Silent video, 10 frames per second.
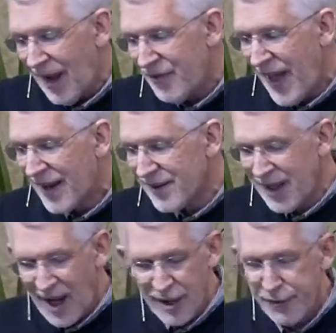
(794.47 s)
of that
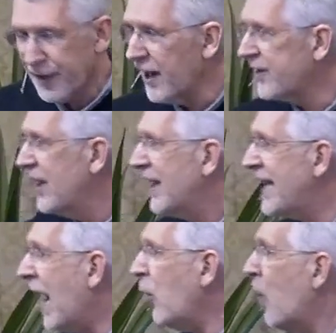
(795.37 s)
conflict.
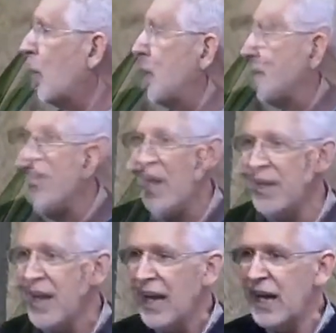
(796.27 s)
Now what we've
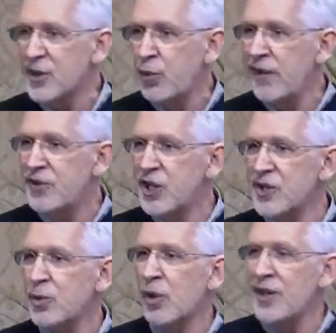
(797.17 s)
done is we've
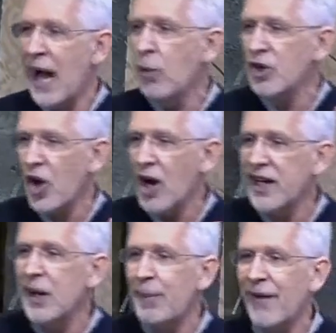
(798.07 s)
just we're now we're
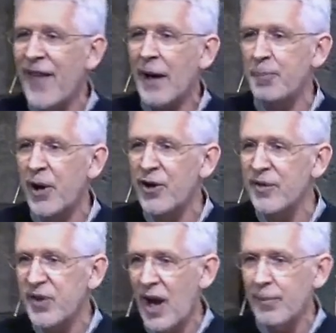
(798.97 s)
talking about that period
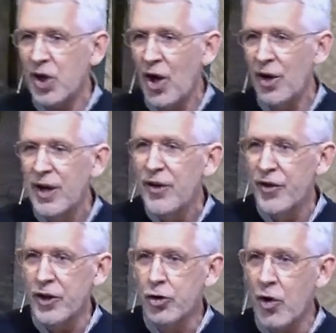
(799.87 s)
of time called
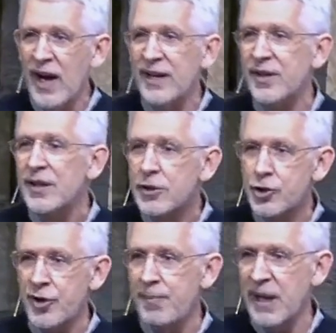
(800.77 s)
the great
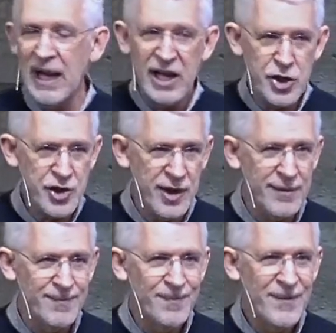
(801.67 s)
tribulation.
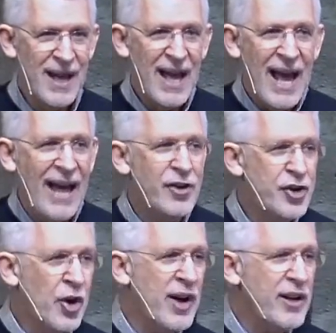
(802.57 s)
And
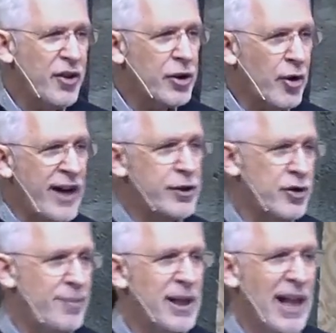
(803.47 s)
during the great
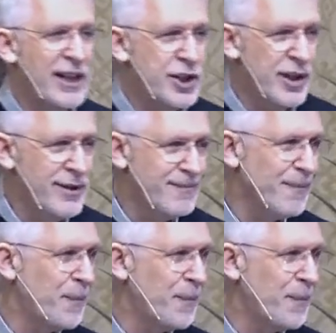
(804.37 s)
tribulation,